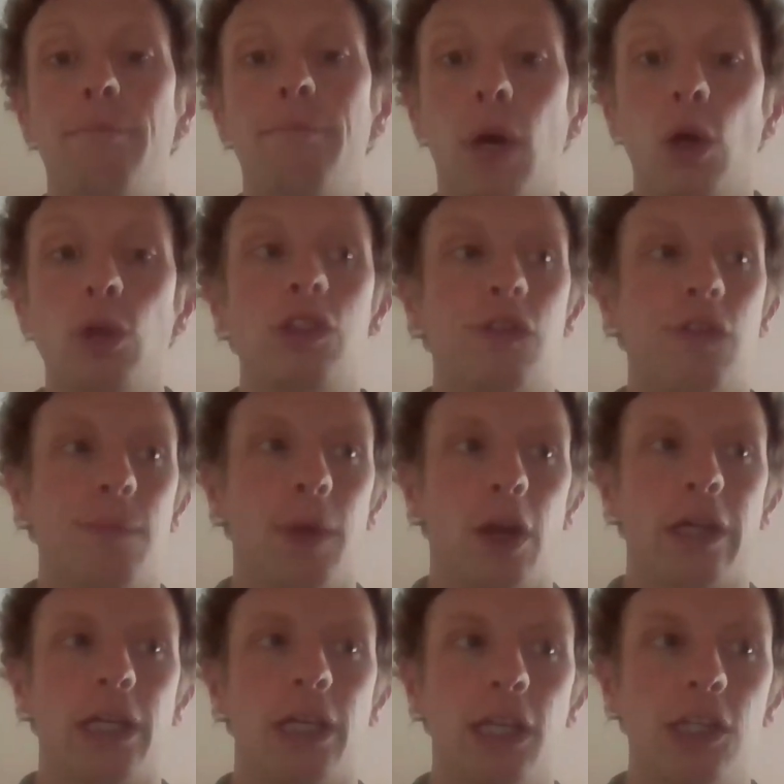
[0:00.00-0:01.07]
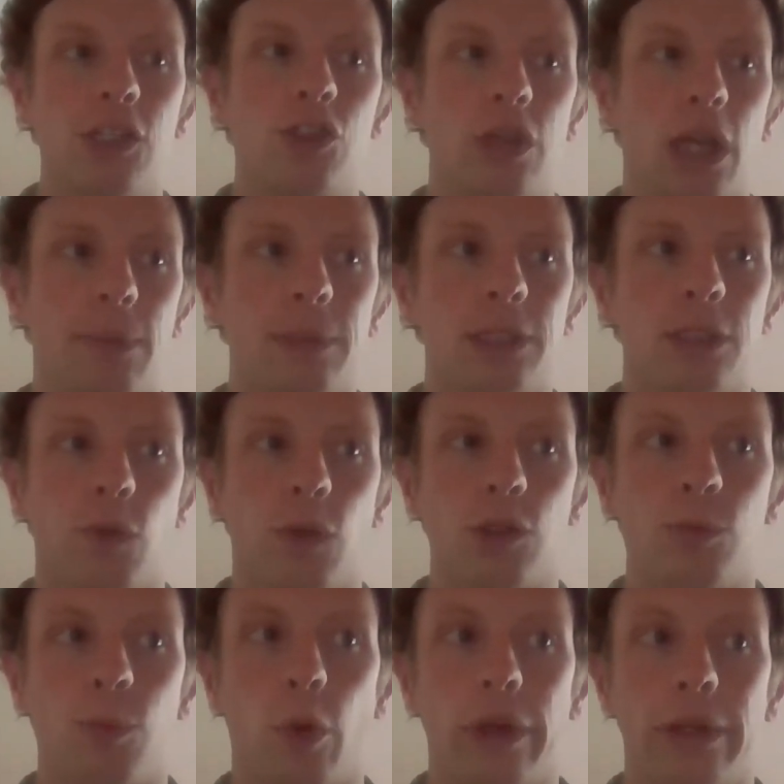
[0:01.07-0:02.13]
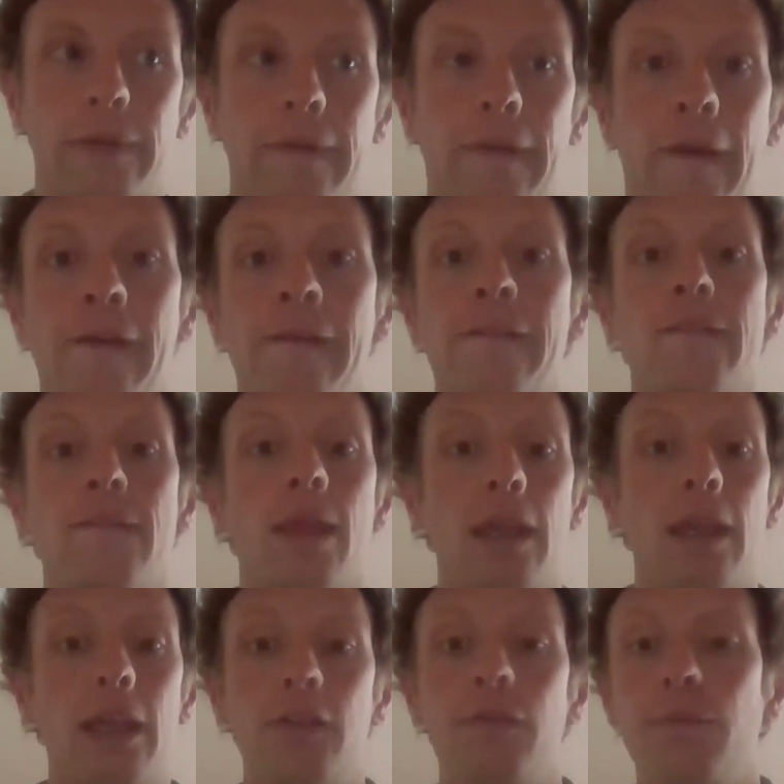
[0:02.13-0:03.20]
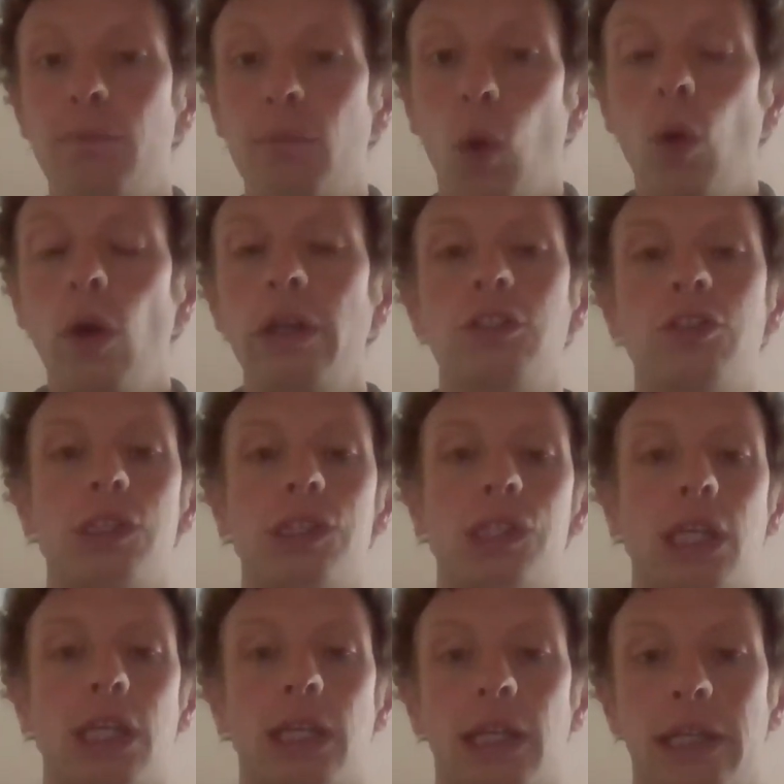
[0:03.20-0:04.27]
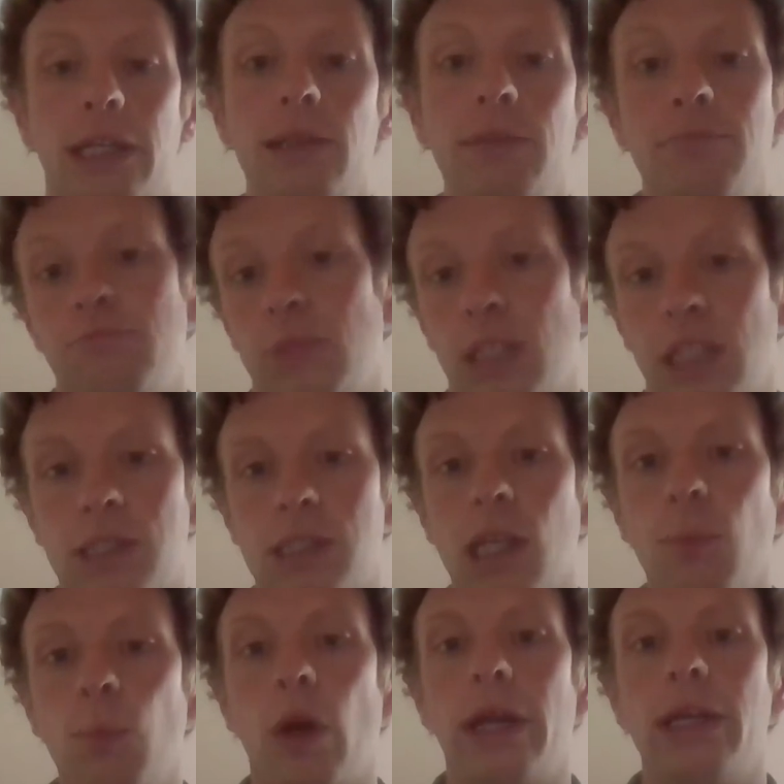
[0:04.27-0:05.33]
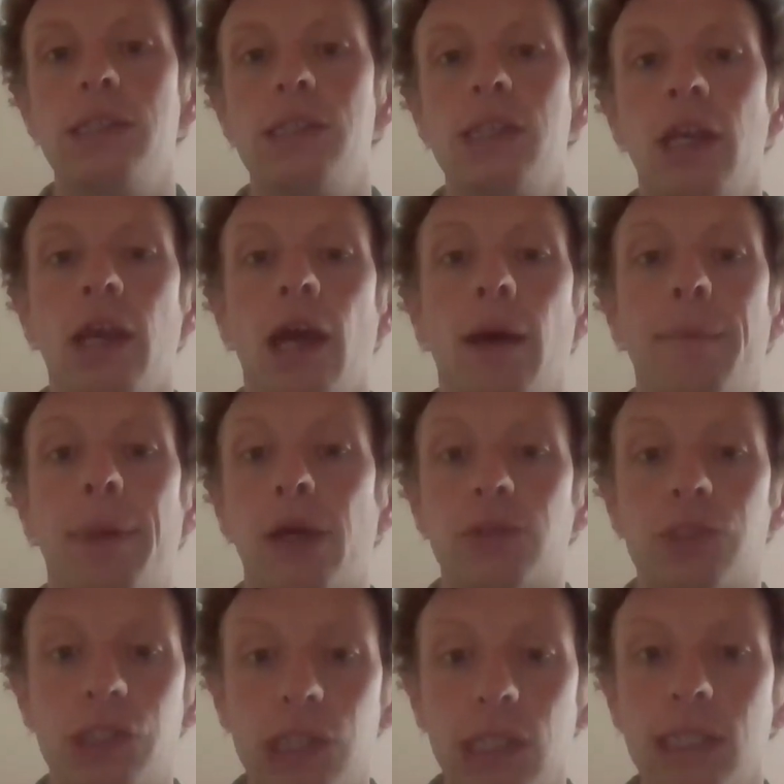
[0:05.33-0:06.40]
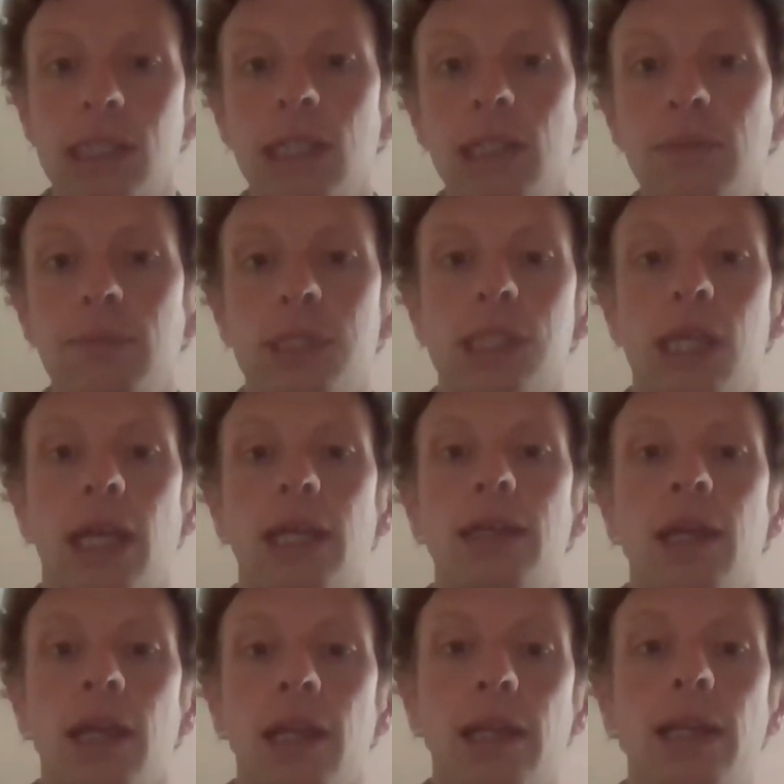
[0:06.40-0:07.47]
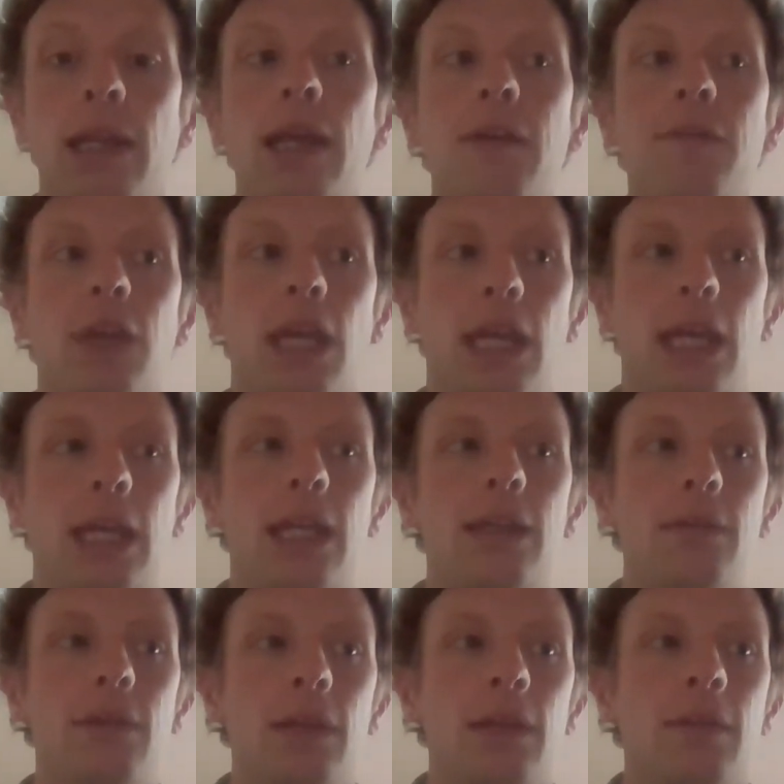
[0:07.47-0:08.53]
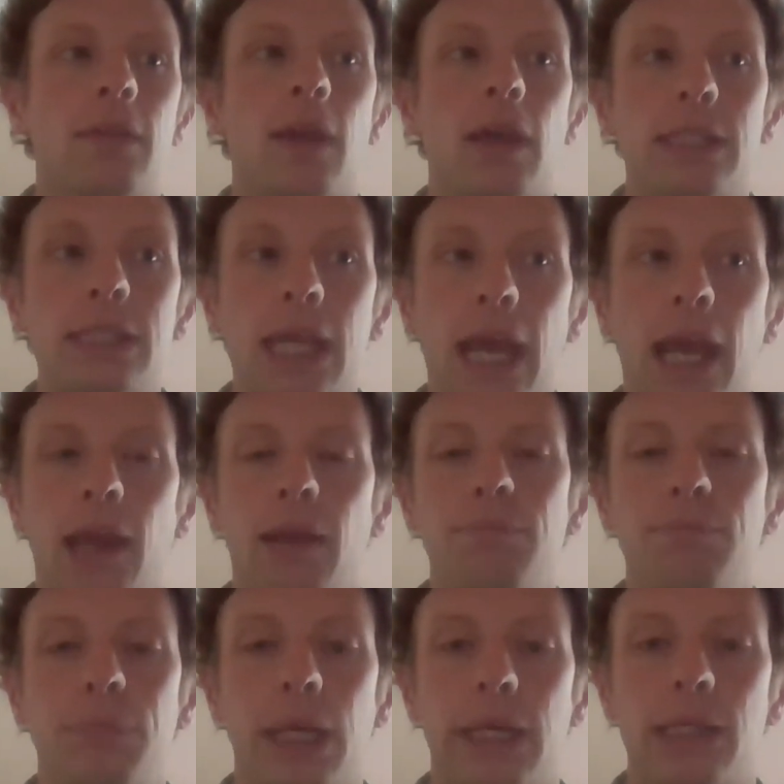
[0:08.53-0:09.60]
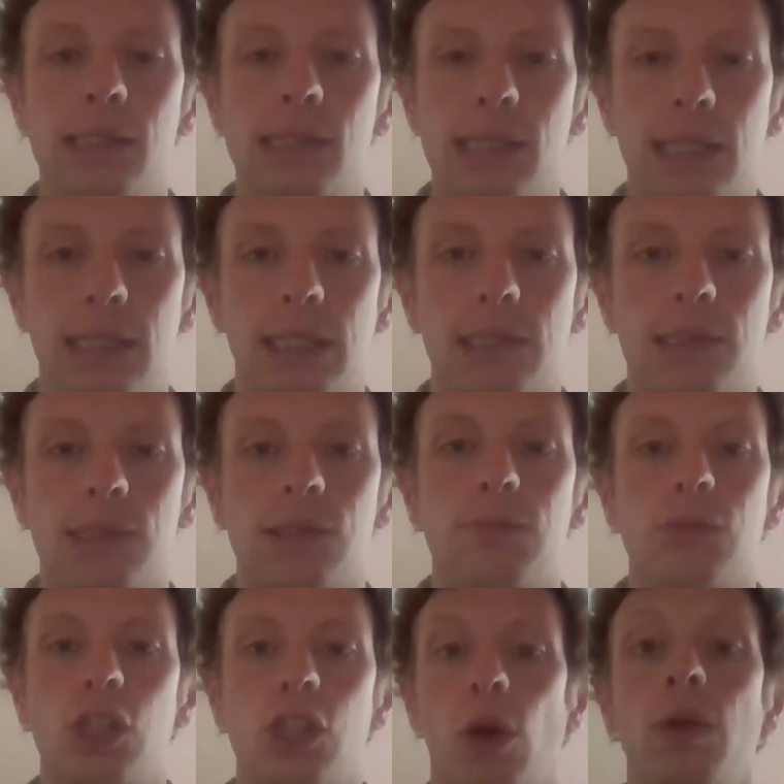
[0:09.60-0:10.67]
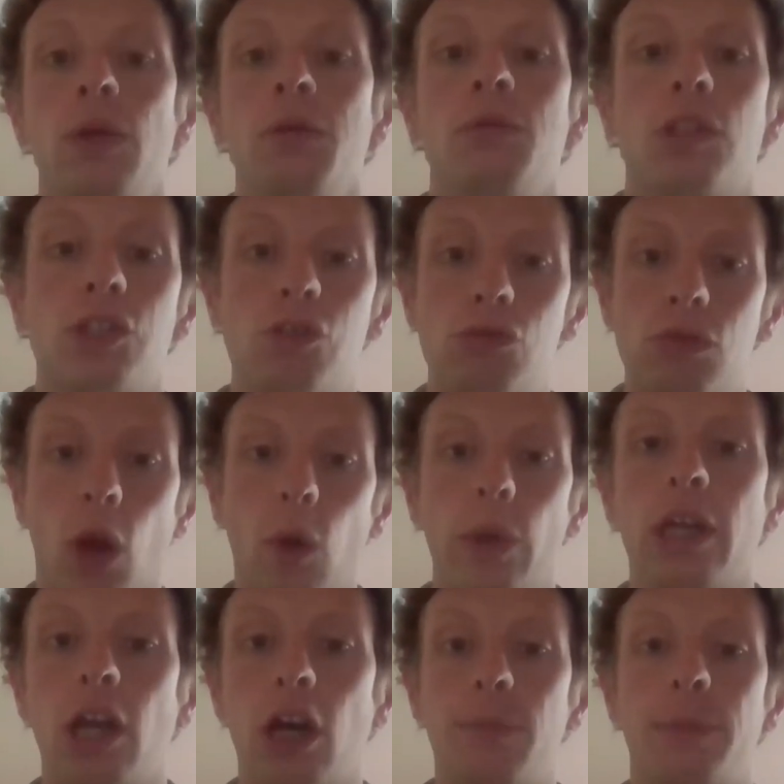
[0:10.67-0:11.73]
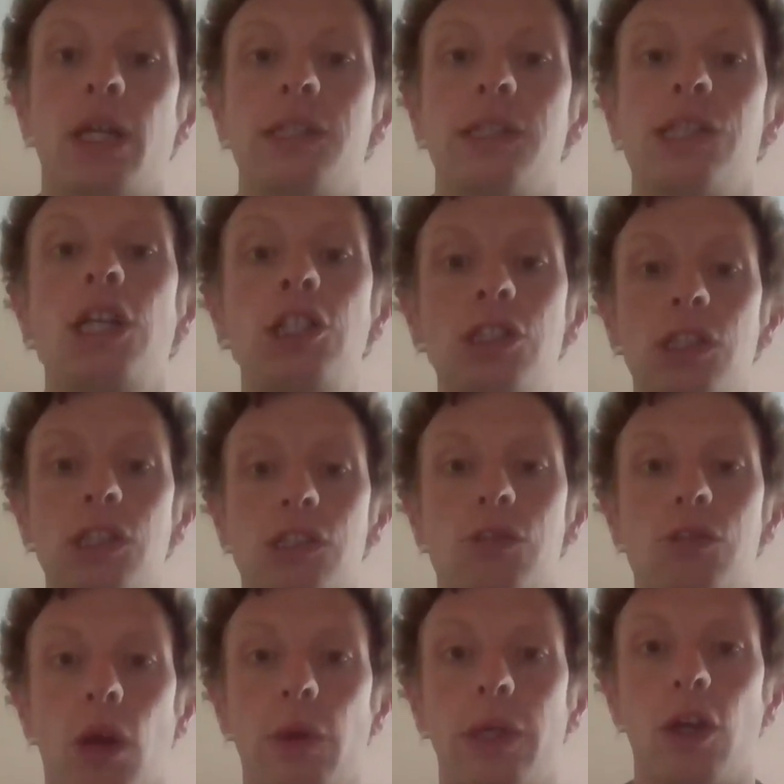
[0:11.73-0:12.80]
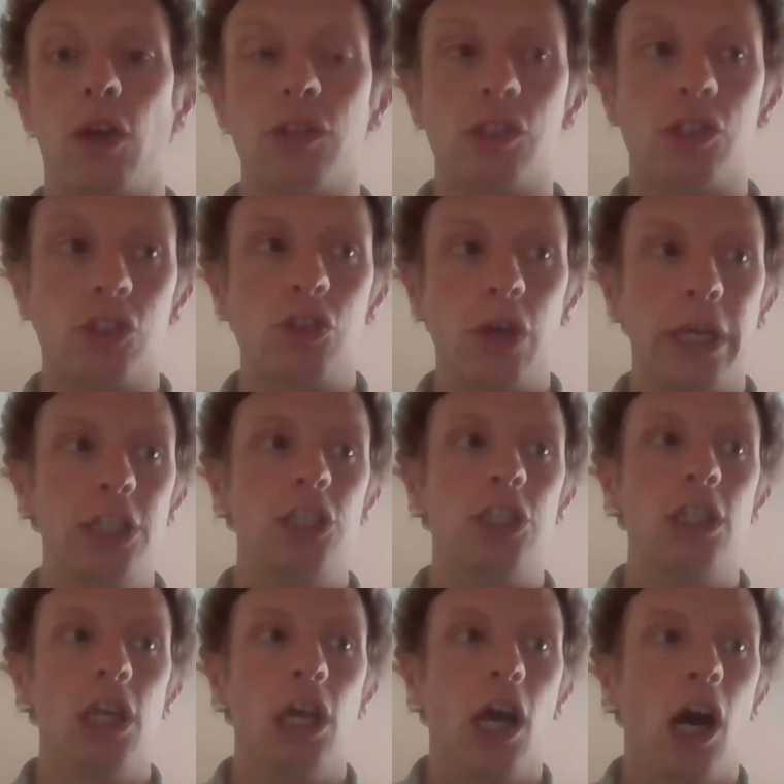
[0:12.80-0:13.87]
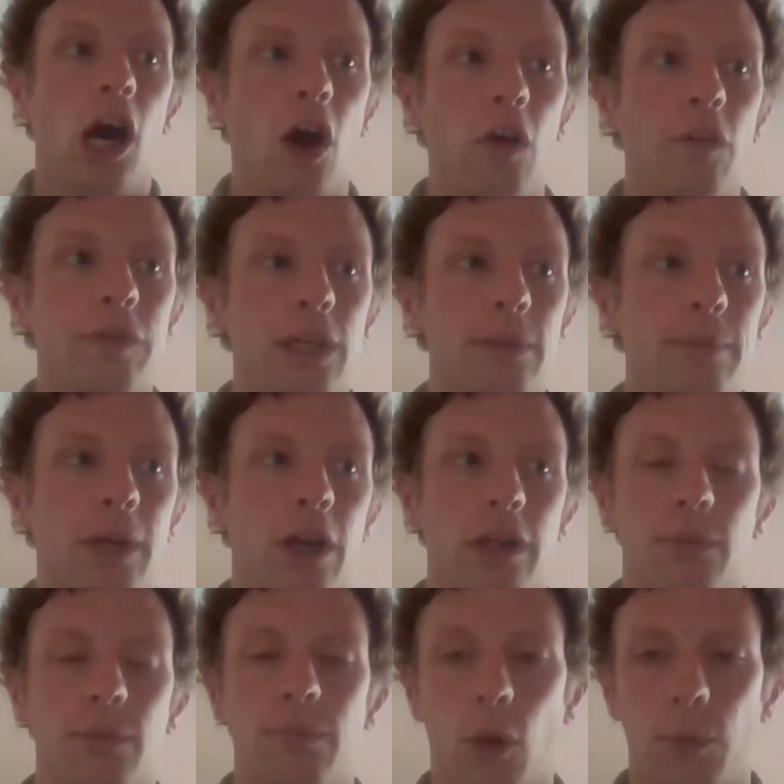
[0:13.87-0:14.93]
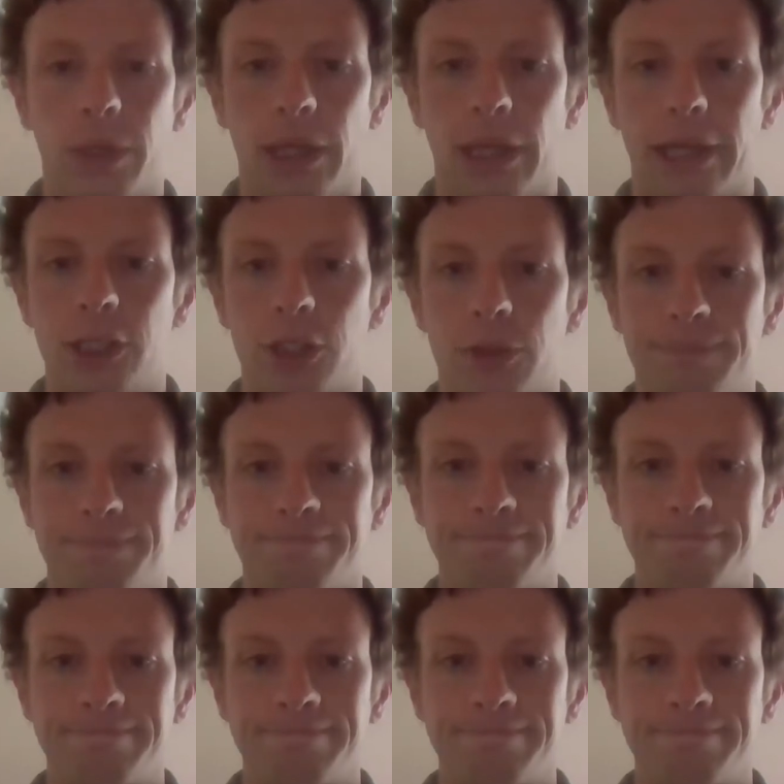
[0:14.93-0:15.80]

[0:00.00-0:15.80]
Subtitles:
most of American history up until this point. Even more interestingly, in some ways, about 16% live in the 10 biggest cities. So there's a growing urbanization, there's a growing concentration of the American population.